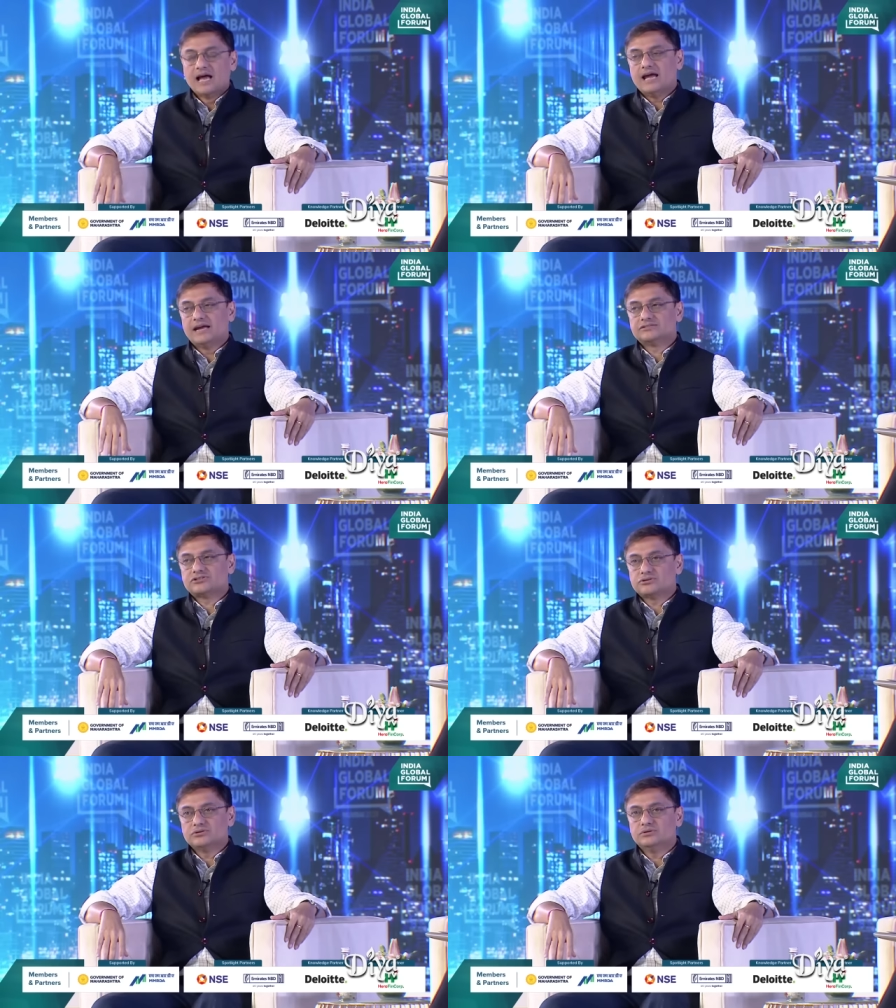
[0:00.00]
And
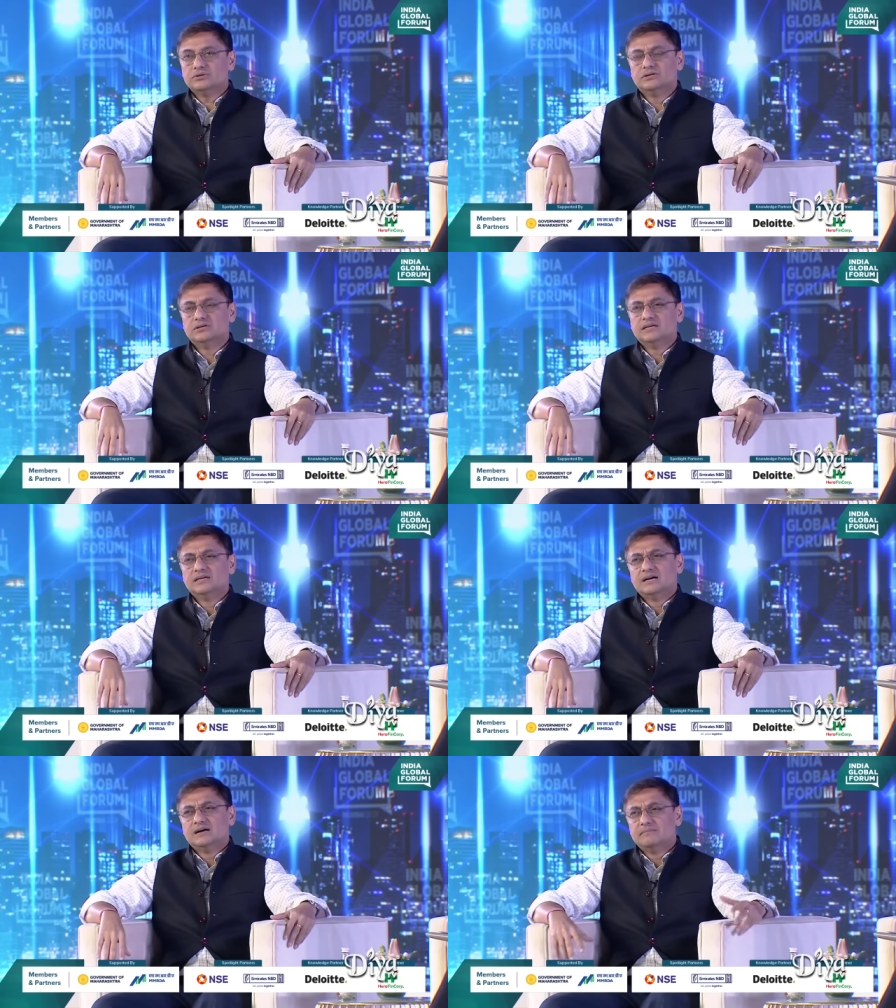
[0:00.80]
so
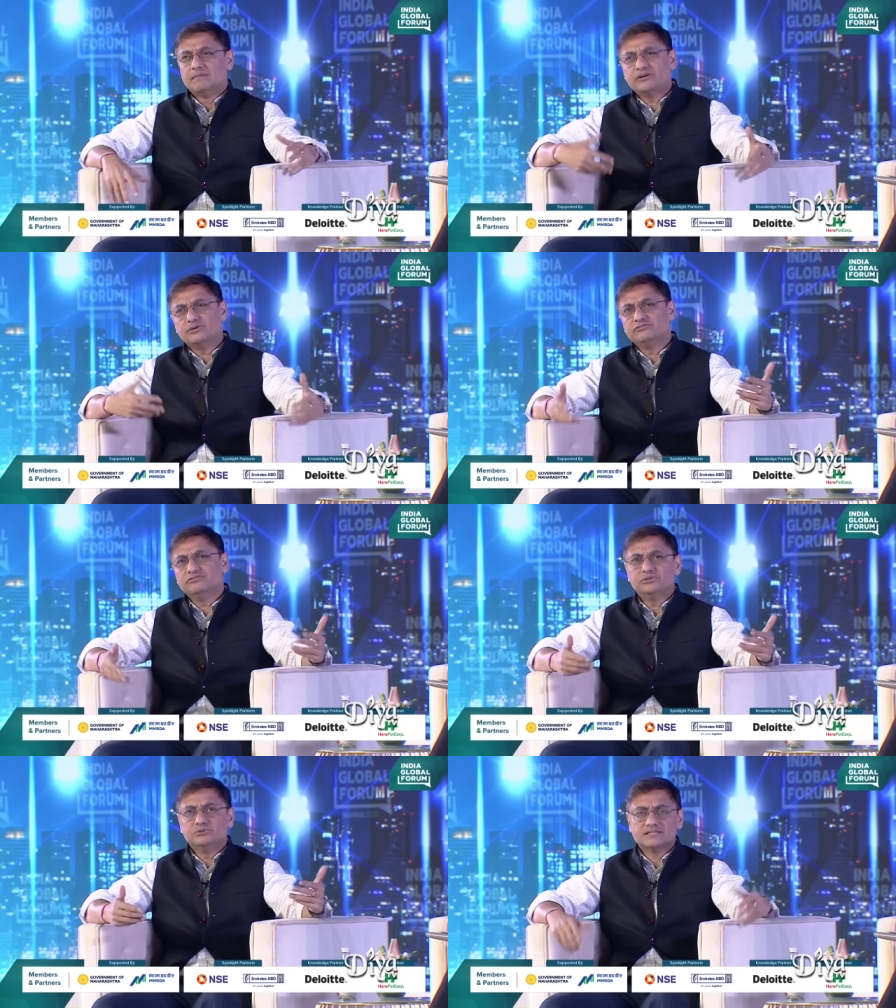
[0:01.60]
my own
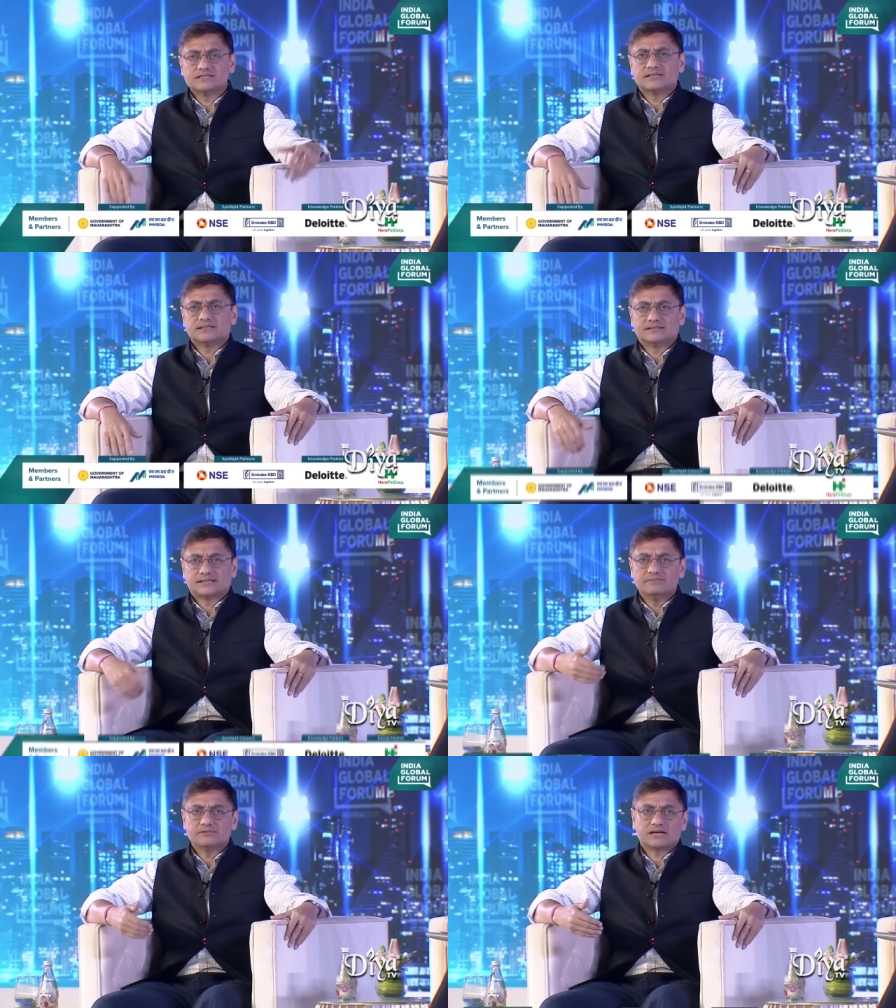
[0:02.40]
view is that the
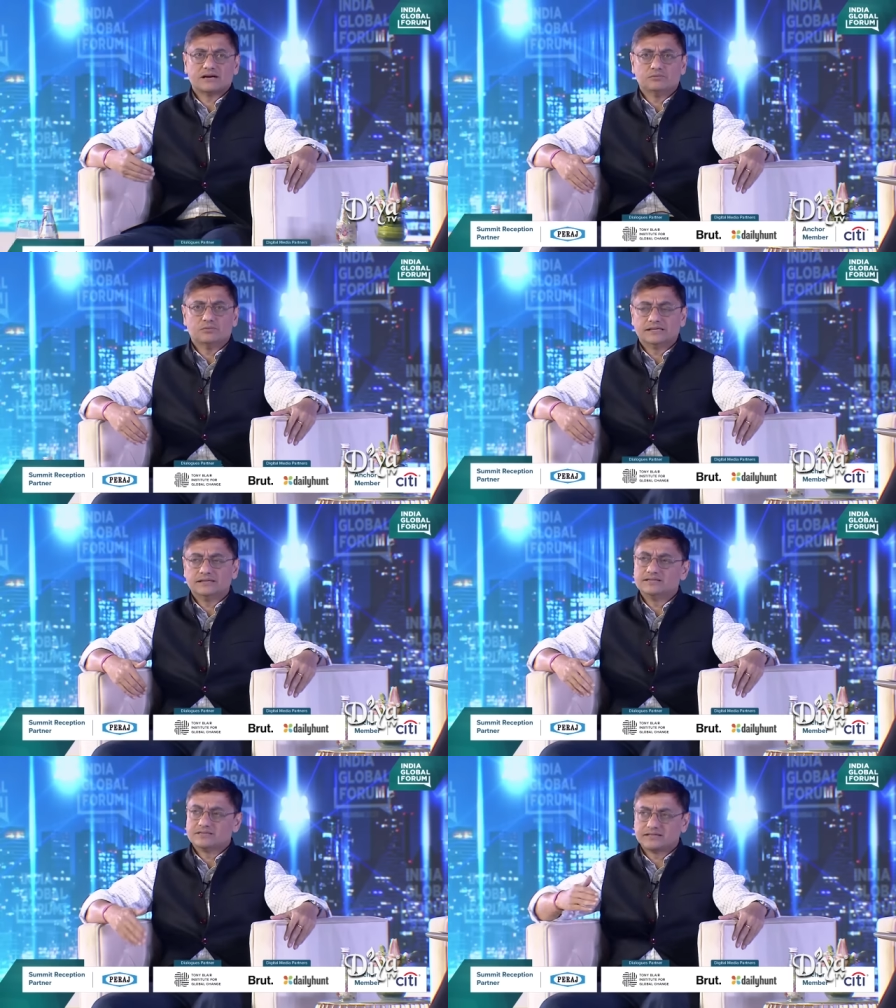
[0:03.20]
time has come. One
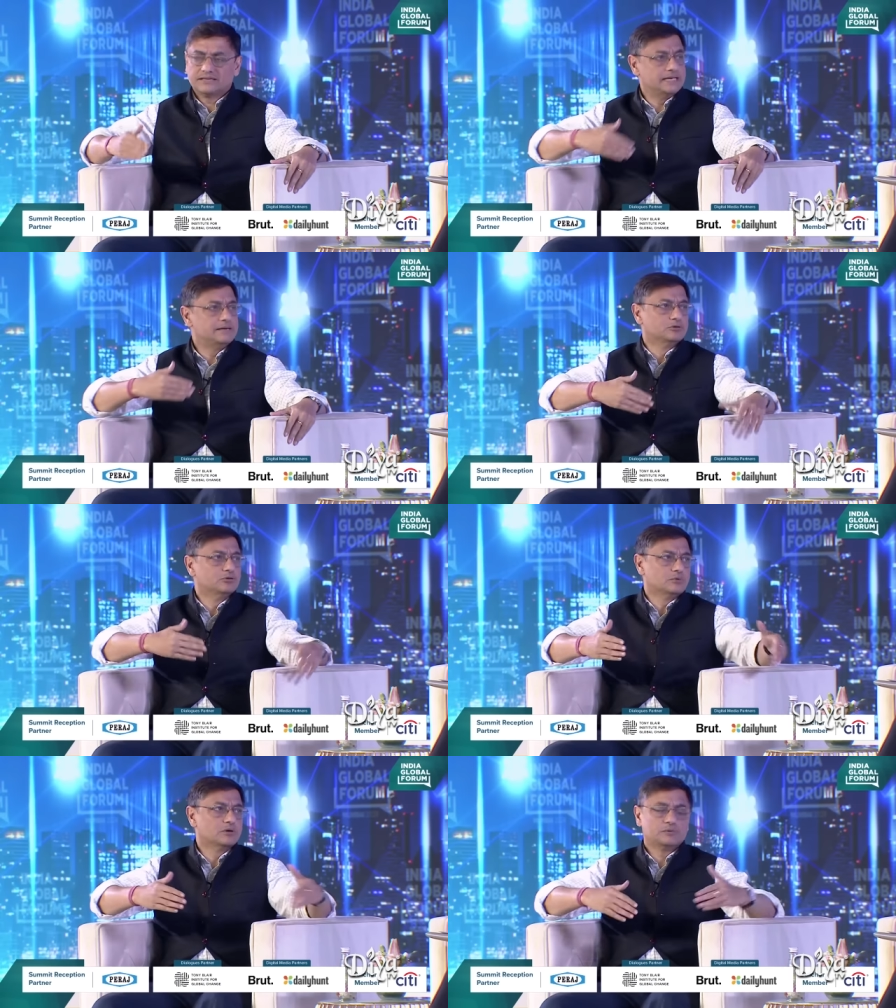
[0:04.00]
is keep
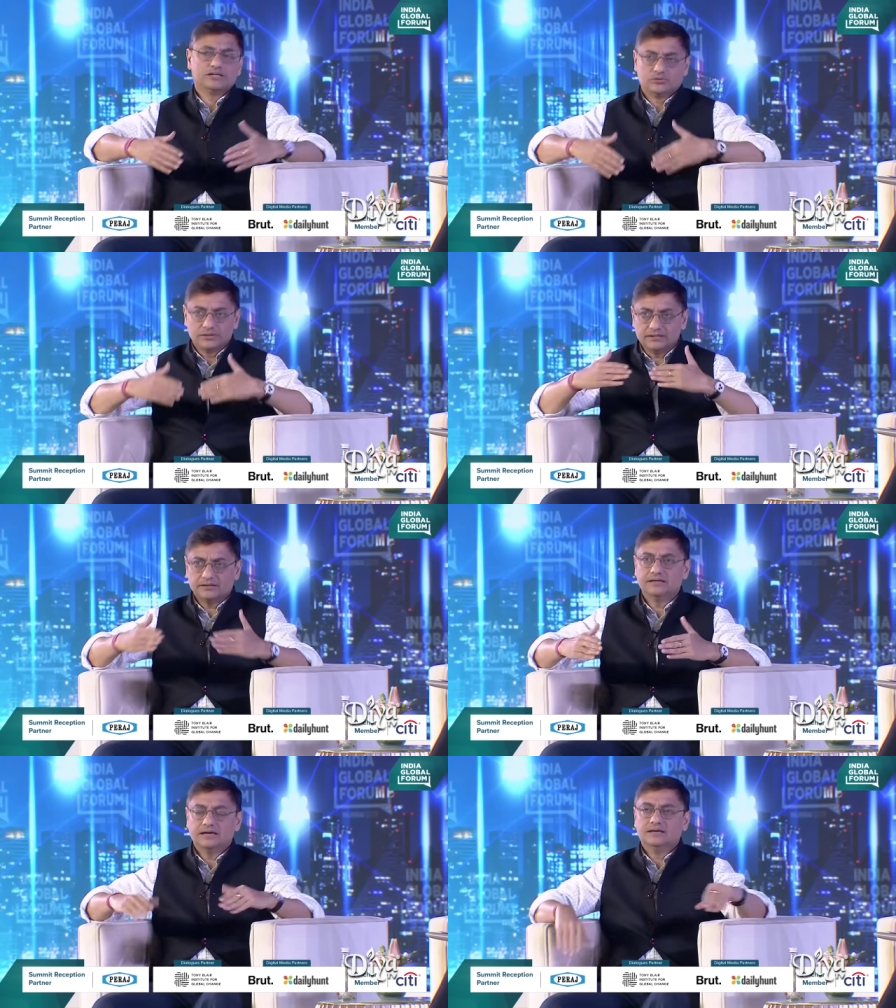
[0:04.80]
doing what we are
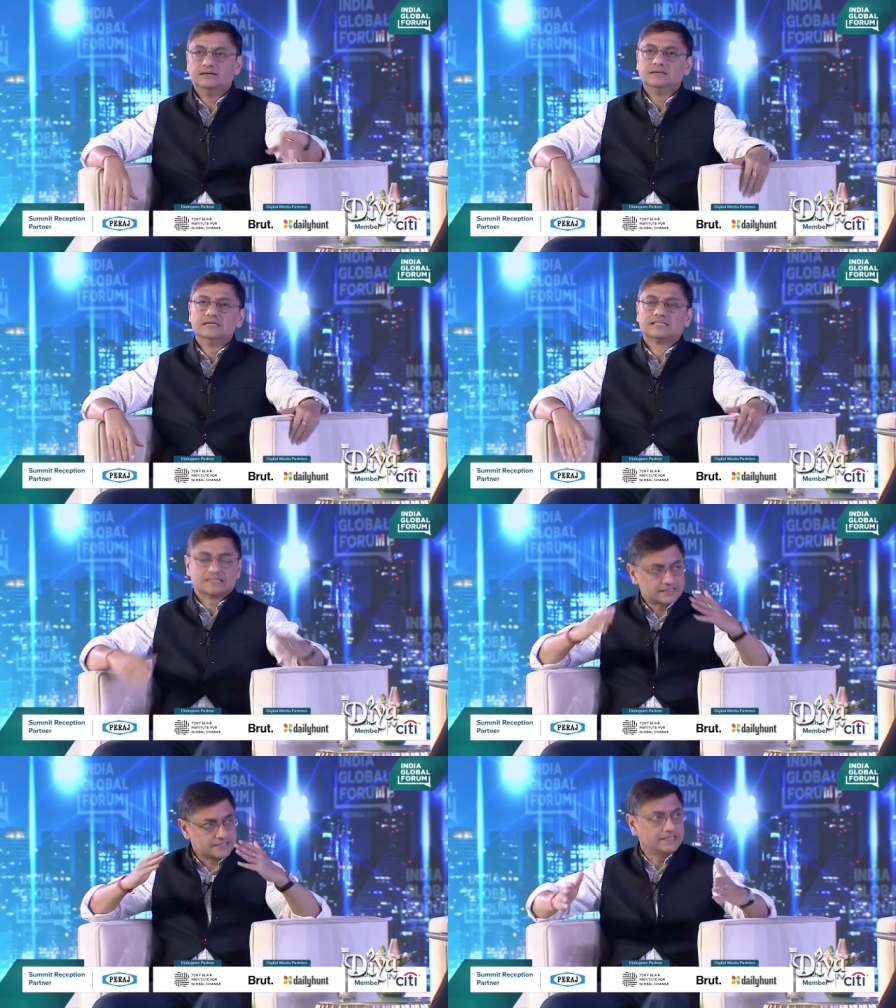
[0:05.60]
doing.
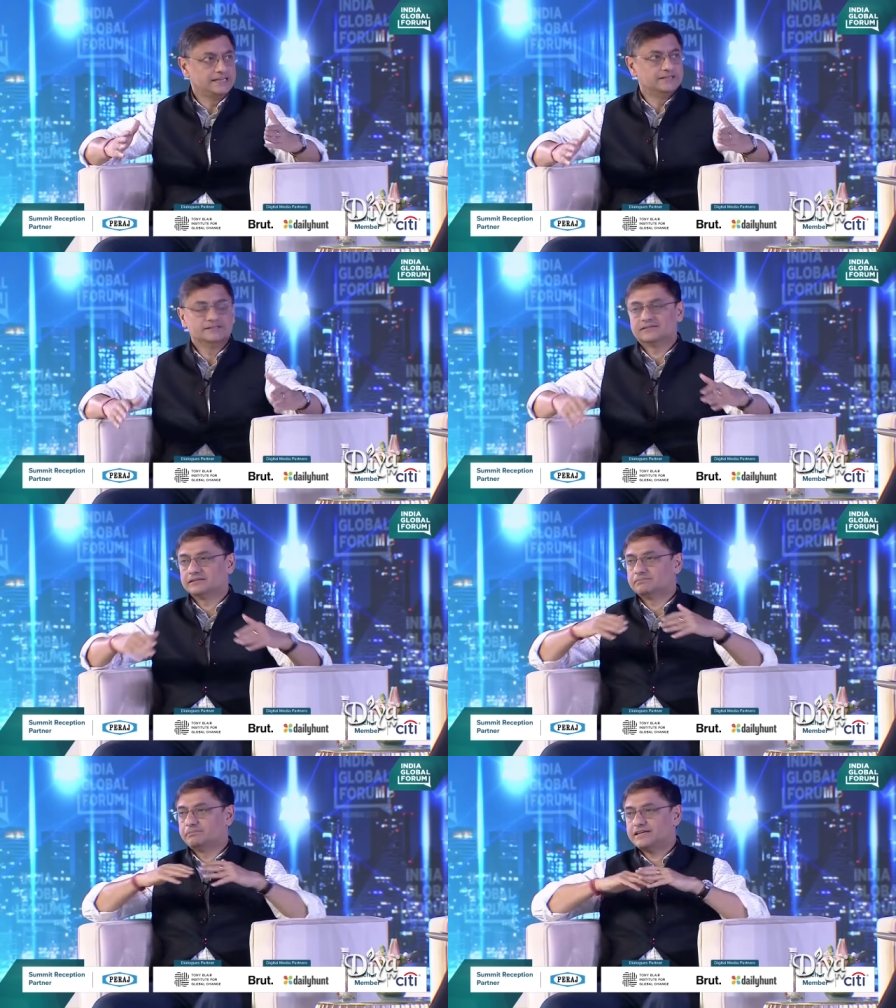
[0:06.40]
Succeed.
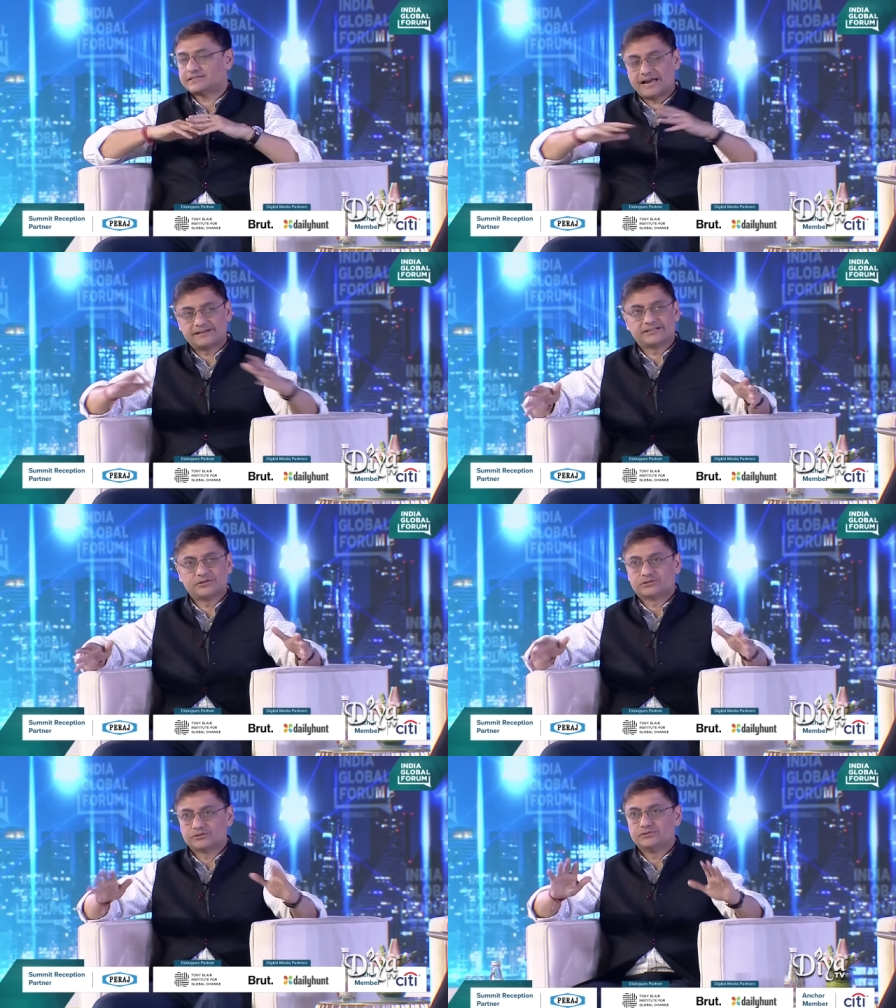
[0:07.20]
The best
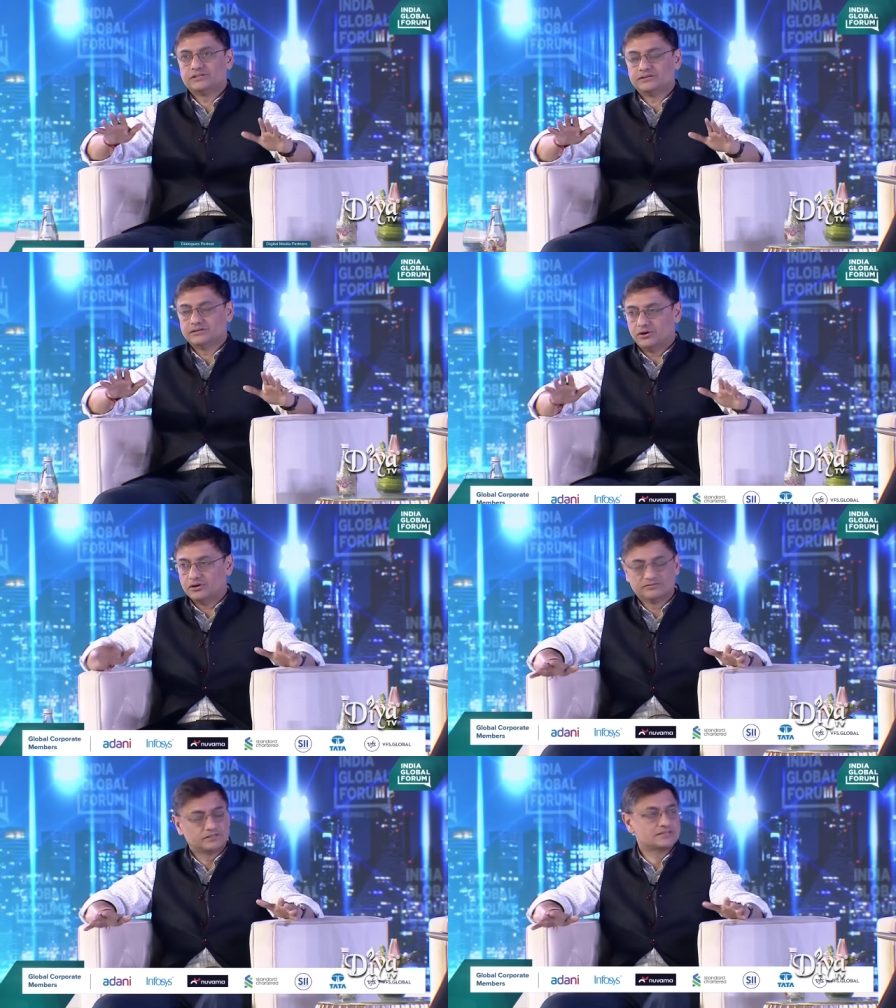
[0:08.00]
antidote to
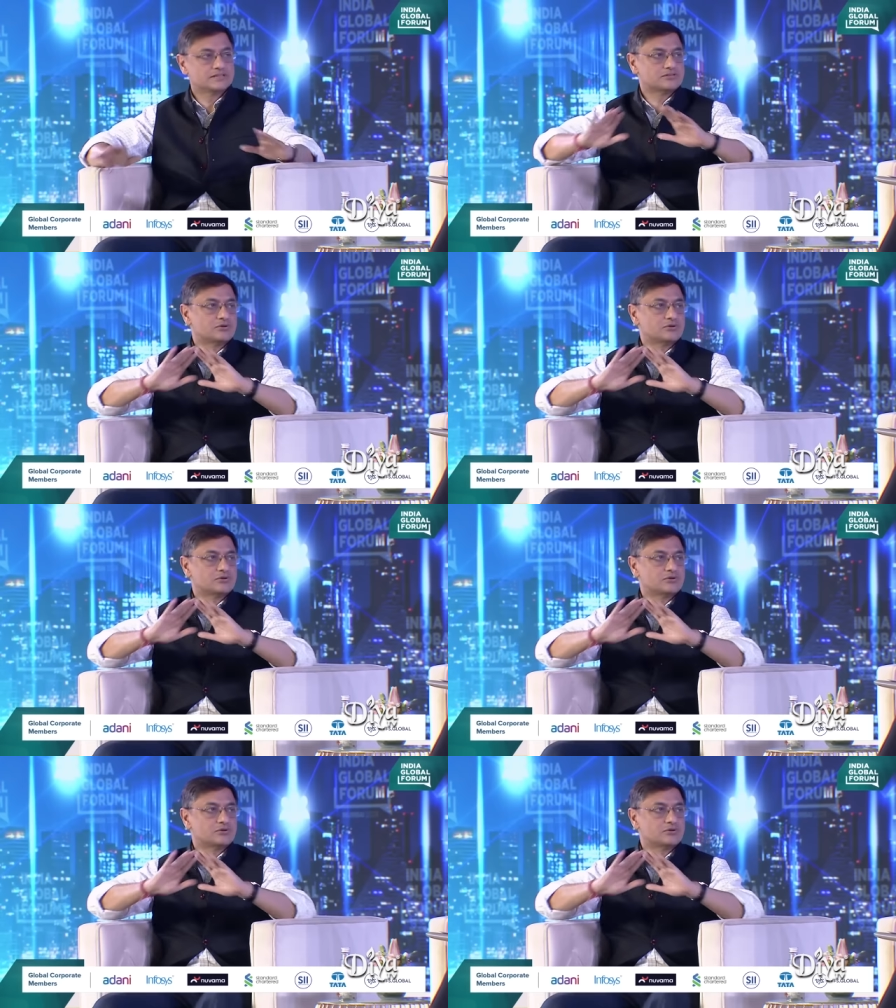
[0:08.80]
all of this is to